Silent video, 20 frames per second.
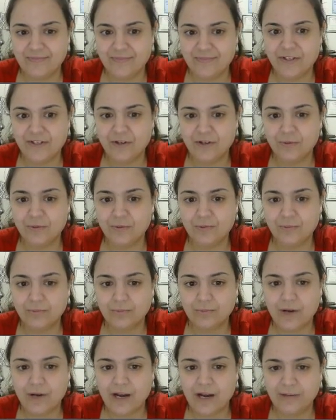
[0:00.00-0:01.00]
So
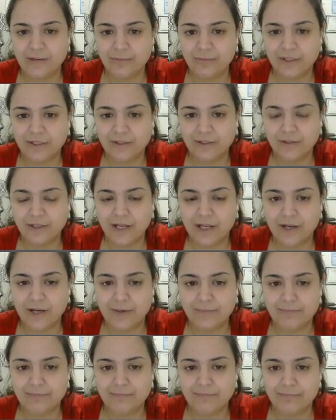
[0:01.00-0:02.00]
I will
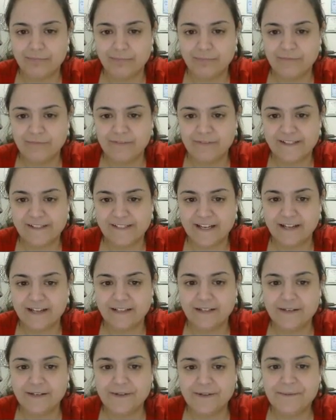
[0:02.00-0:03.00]
fix that.
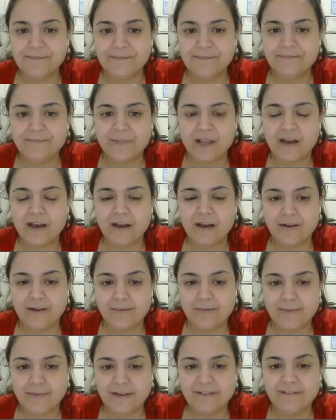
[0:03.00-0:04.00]

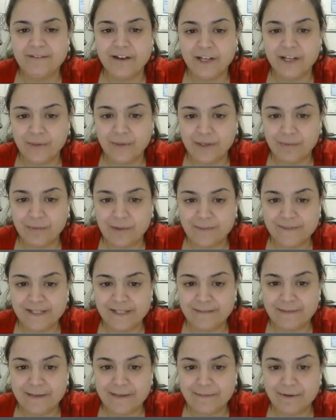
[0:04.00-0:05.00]
Evaluate
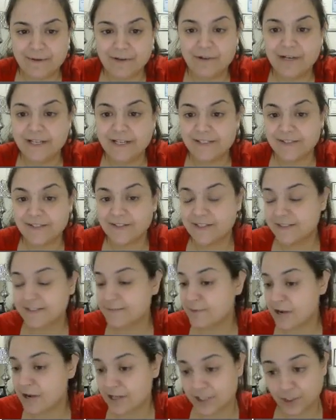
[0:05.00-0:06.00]
website paper. Okay, so that's a
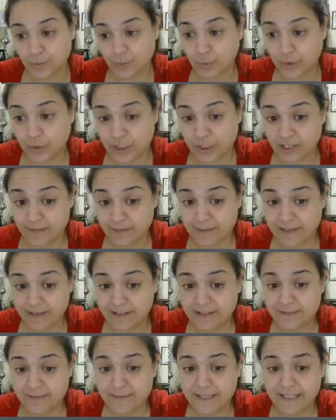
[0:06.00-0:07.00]
project we'll talk about
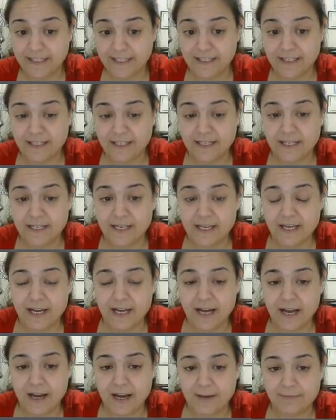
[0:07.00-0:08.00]
in a minute.
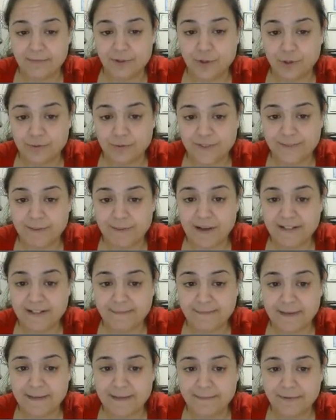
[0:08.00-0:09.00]
Short response
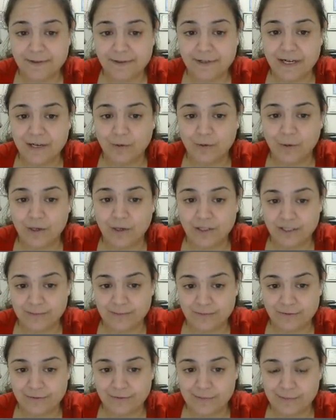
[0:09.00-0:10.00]
paper and quality
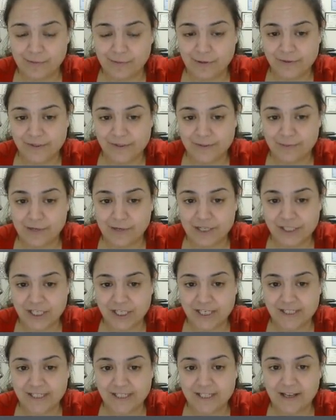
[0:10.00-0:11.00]
improvement poster
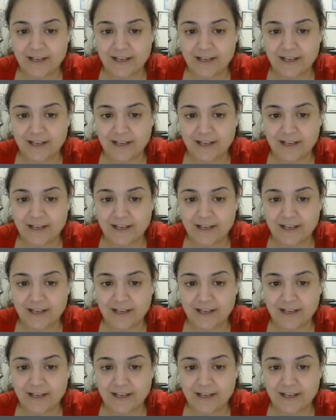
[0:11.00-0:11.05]
project.